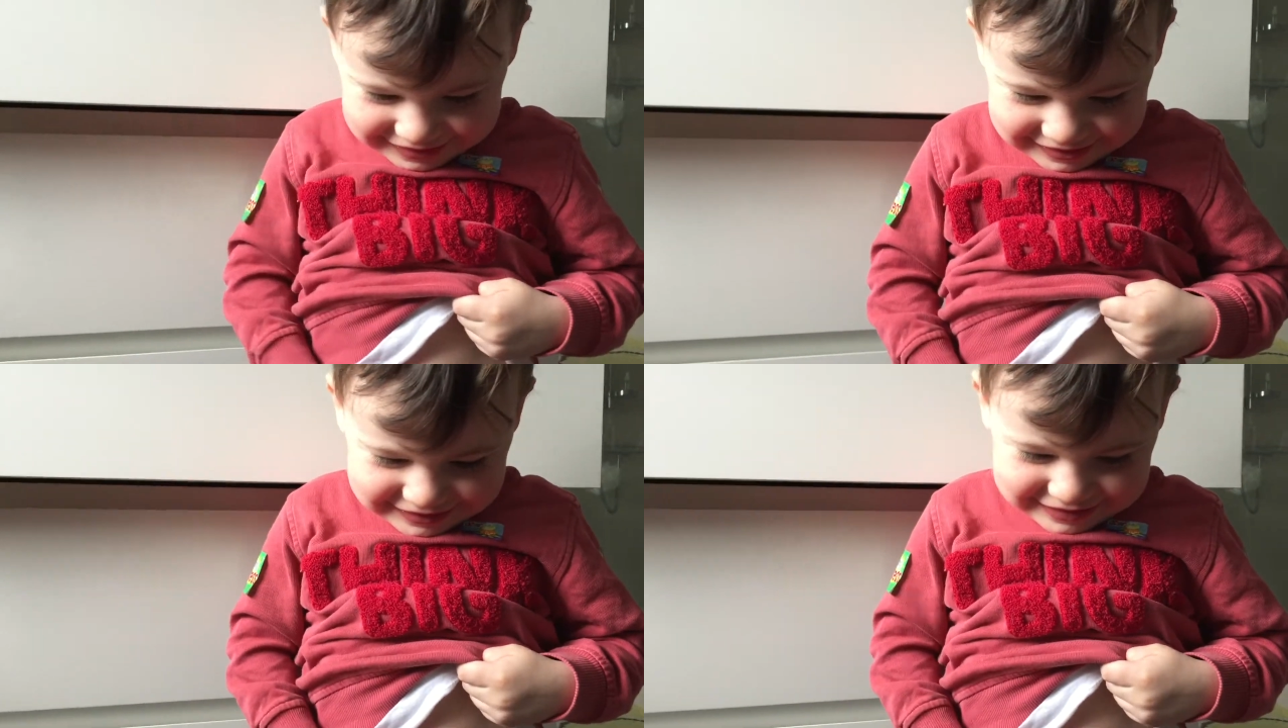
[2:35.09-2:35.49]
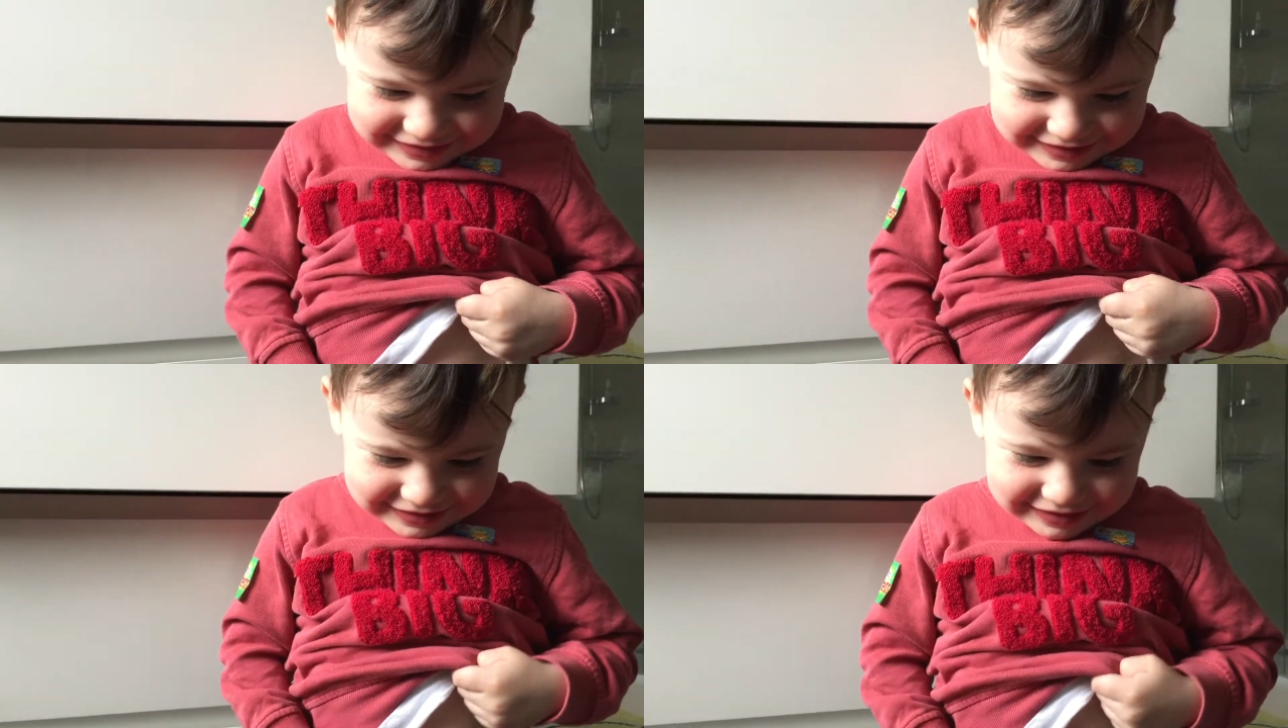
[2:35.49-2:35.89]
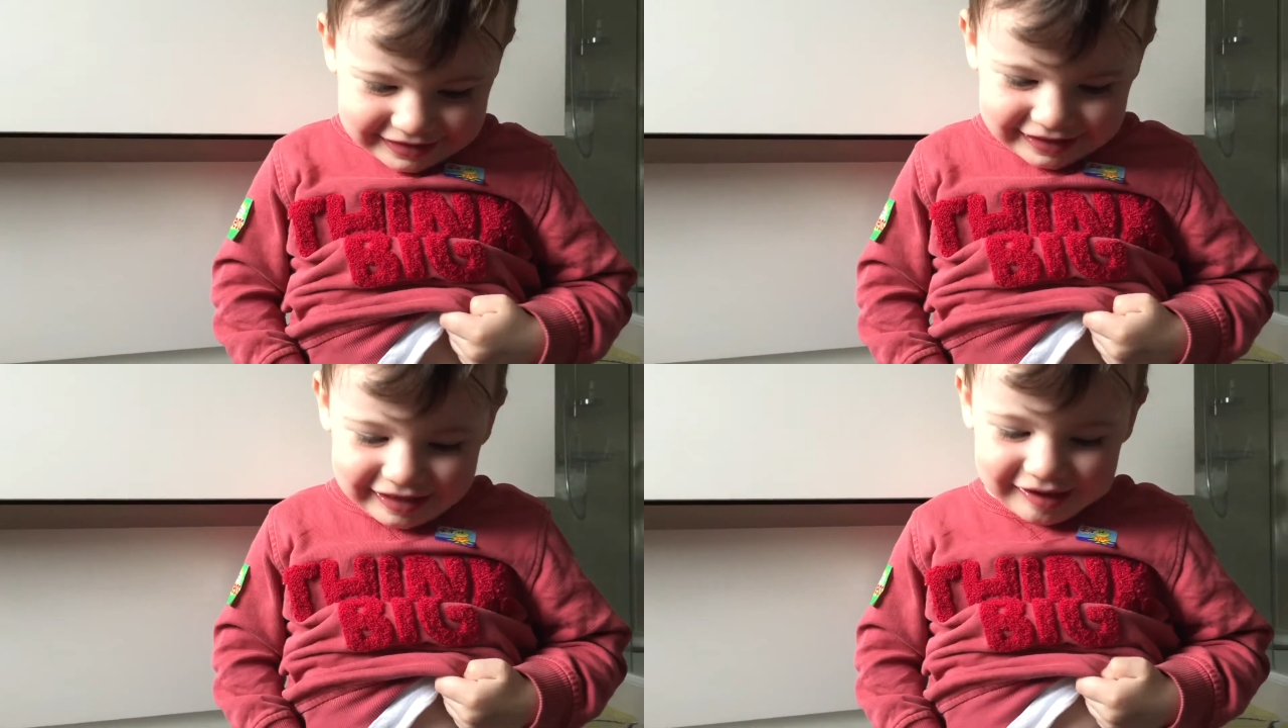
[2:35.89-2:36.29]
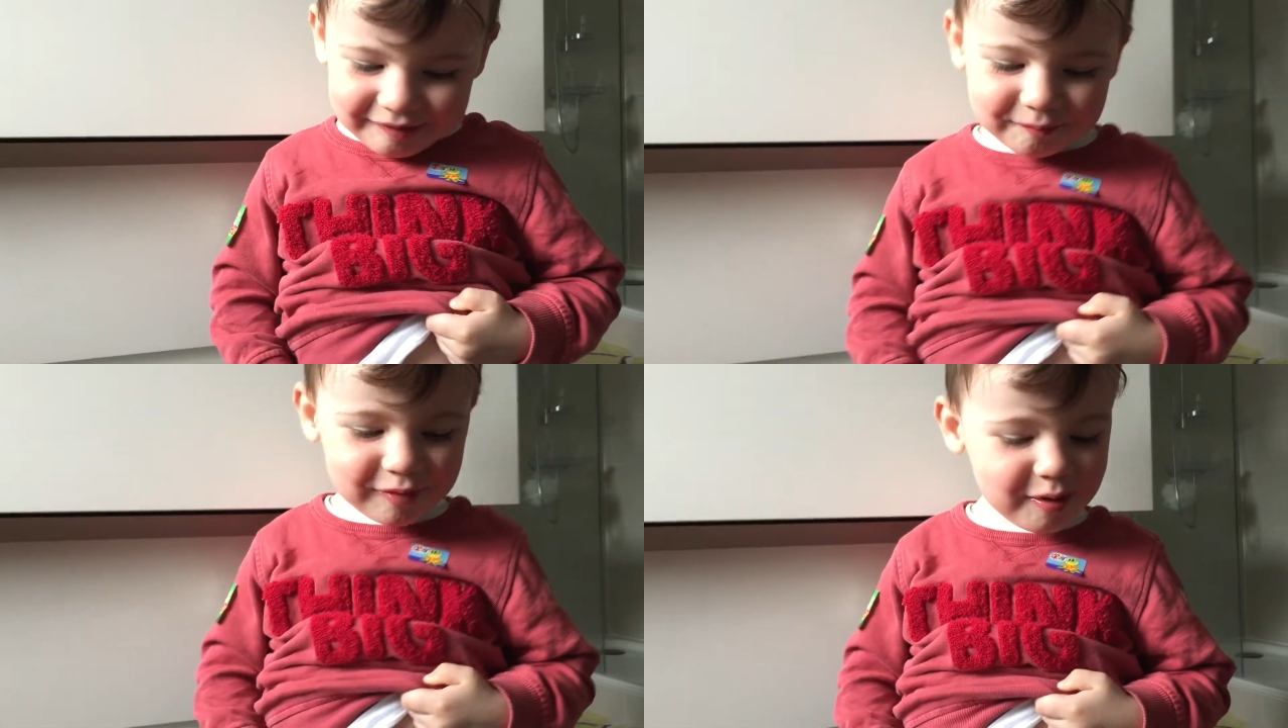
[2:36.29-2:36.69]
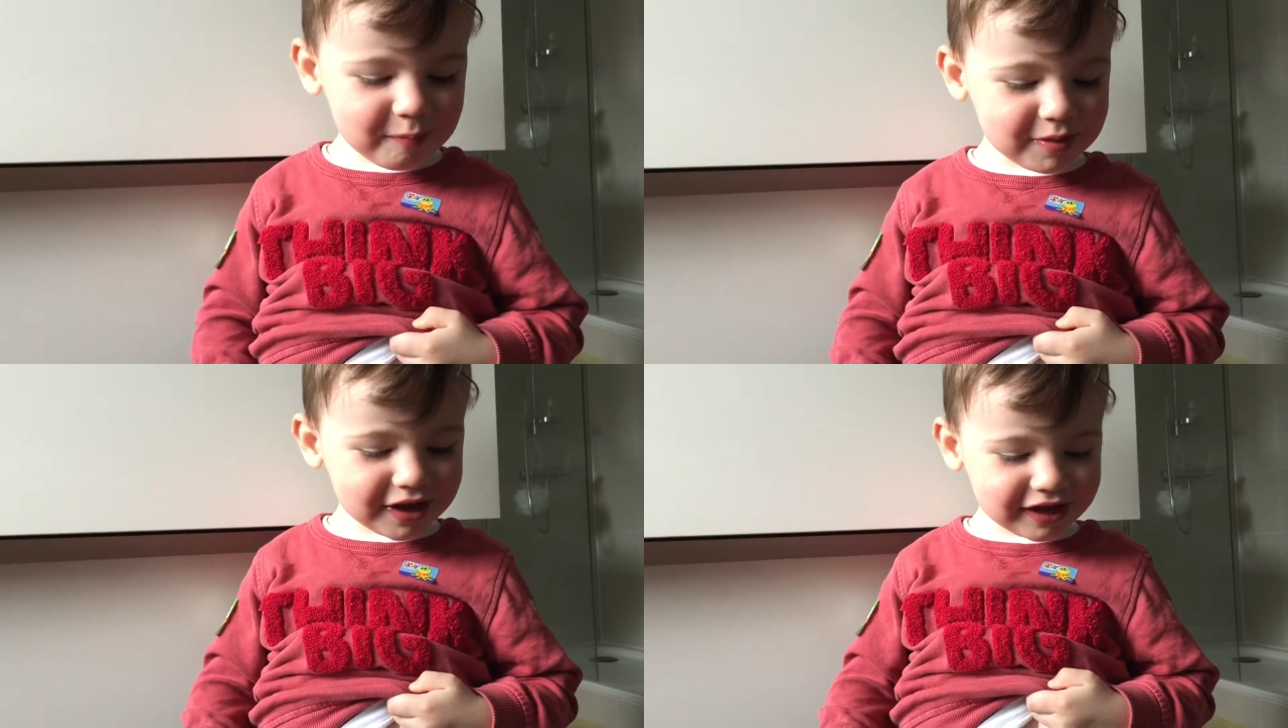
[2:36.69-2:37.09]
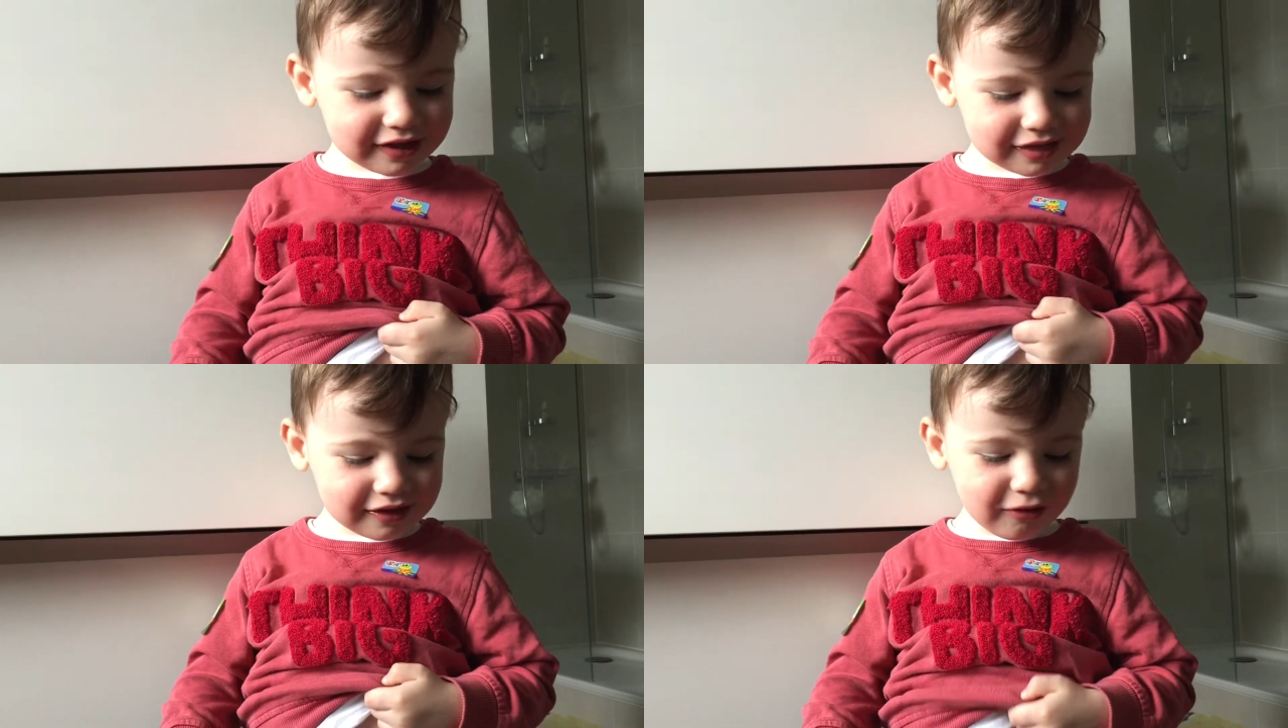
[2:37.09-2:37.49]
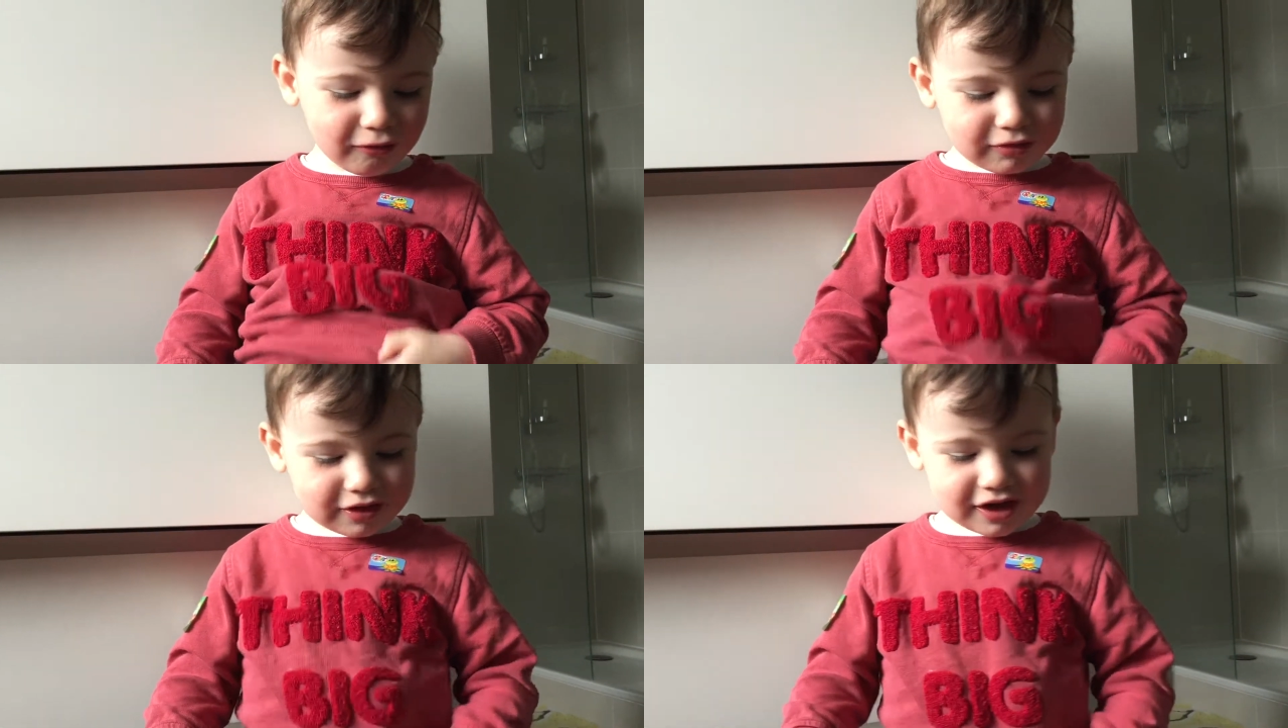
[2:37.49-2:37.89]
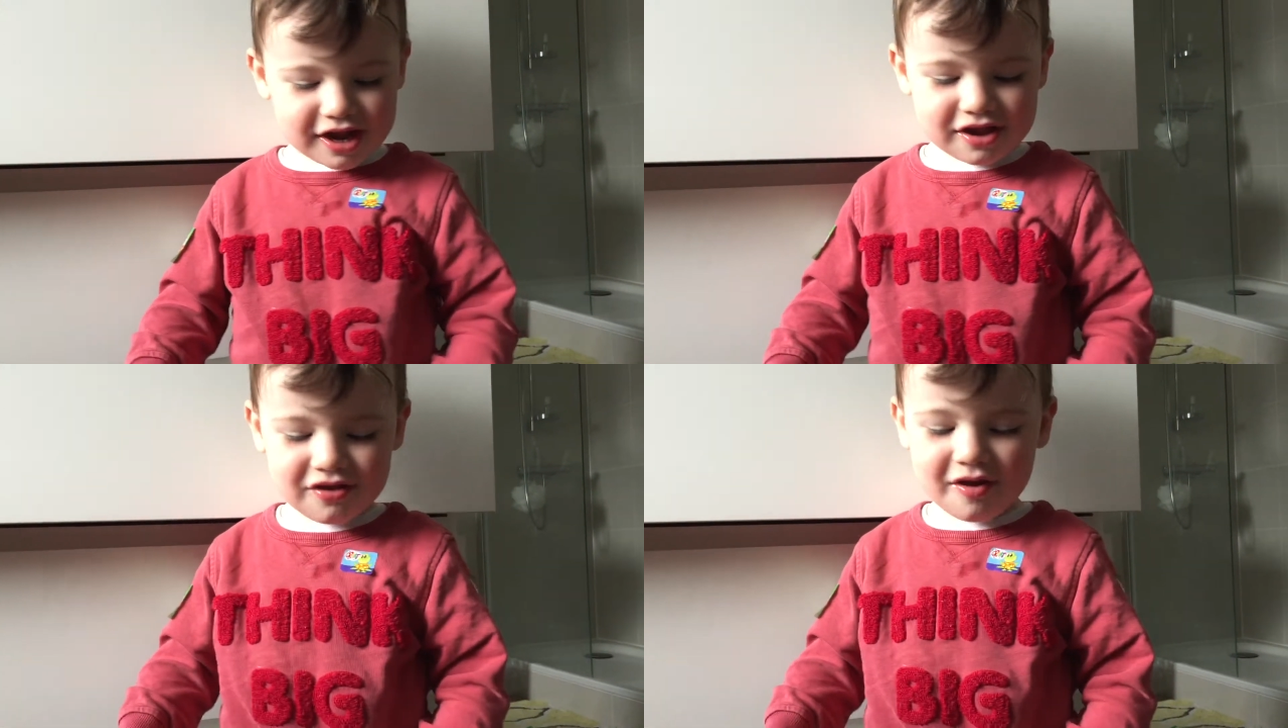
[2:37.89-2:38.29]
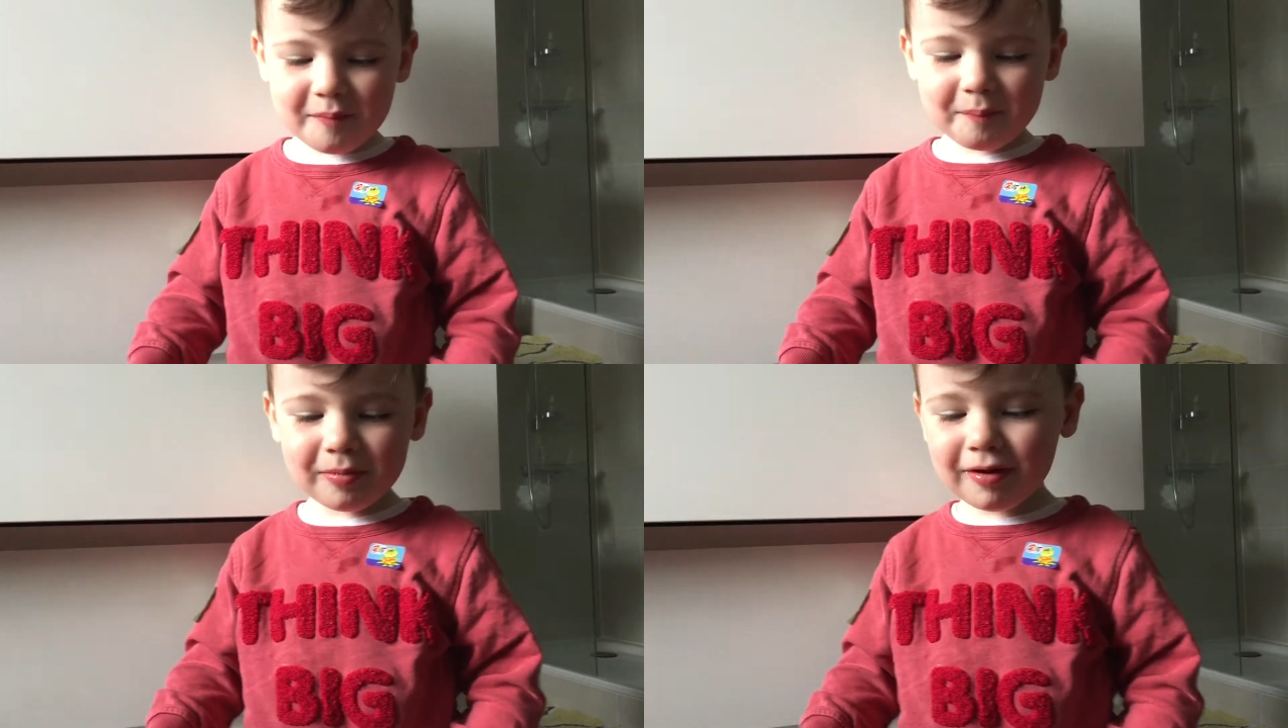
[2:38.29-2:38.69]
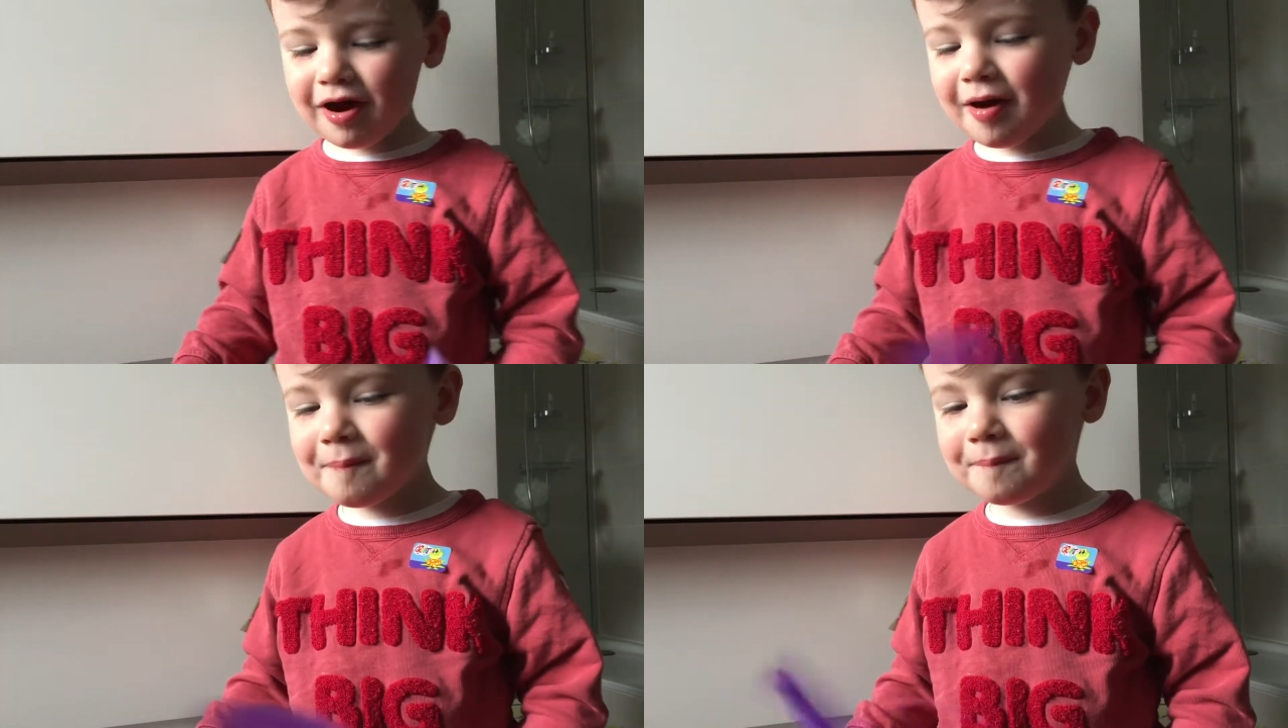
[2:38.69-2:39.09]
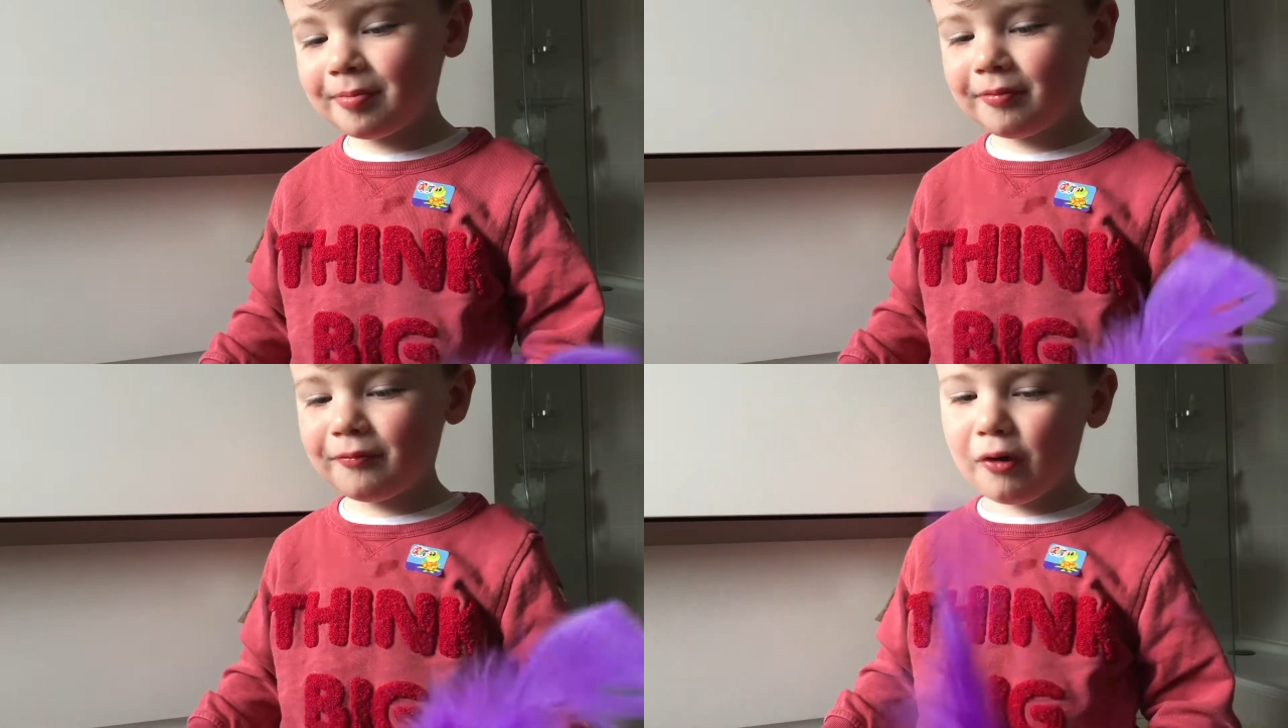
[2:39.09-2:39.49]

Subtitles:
and you can even take it one step beyond and introduce like some very basic